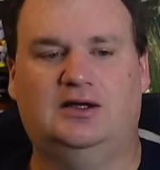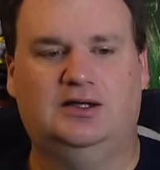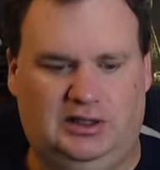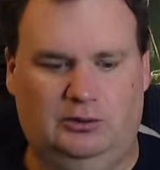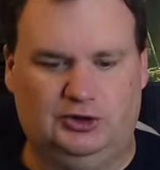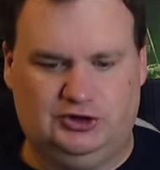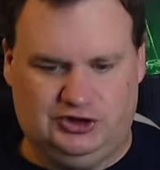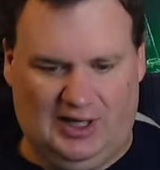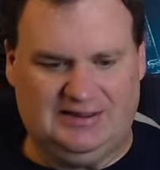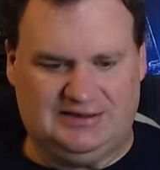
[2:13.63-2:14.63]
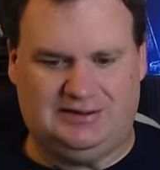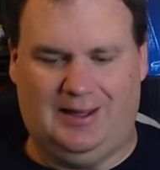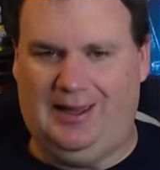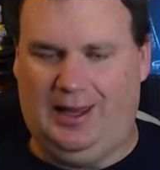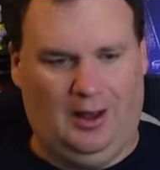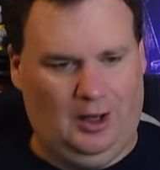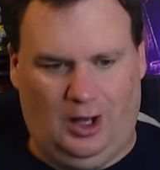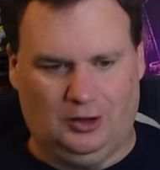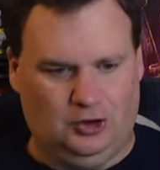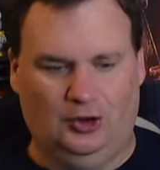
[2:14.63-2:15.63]
He was just a,
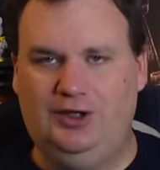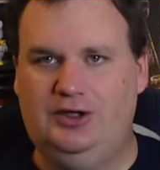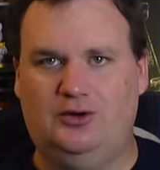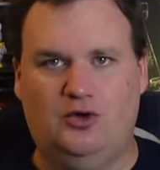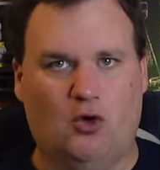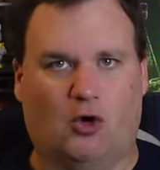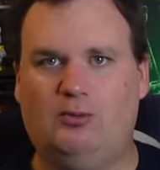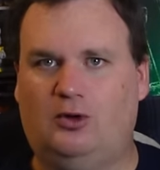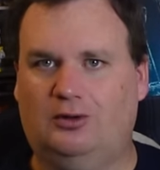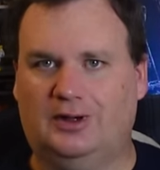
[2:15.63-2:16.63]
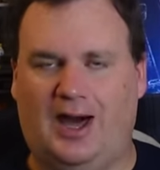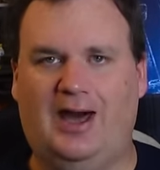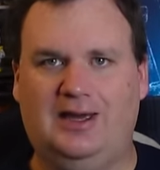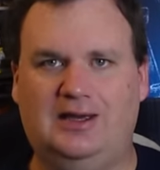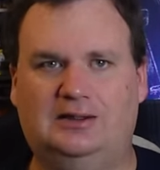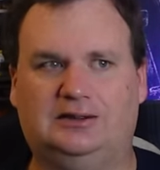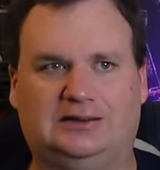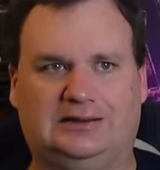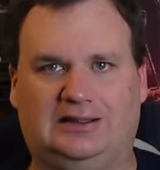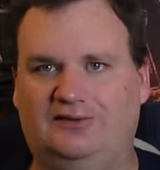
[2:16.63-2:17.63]
a, a good, normal guy
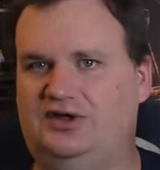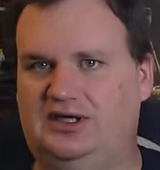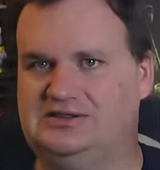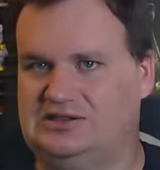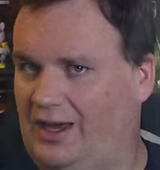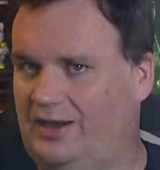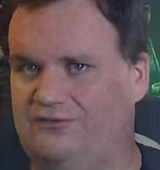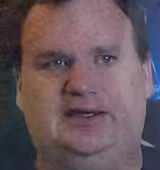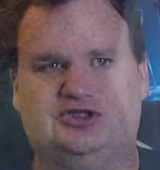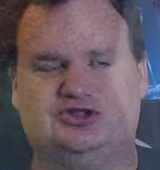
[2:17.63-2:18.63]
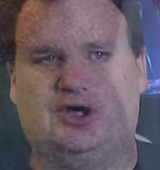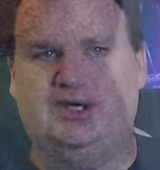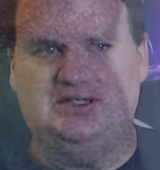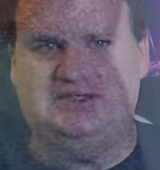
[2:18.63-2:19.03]
living his life. He started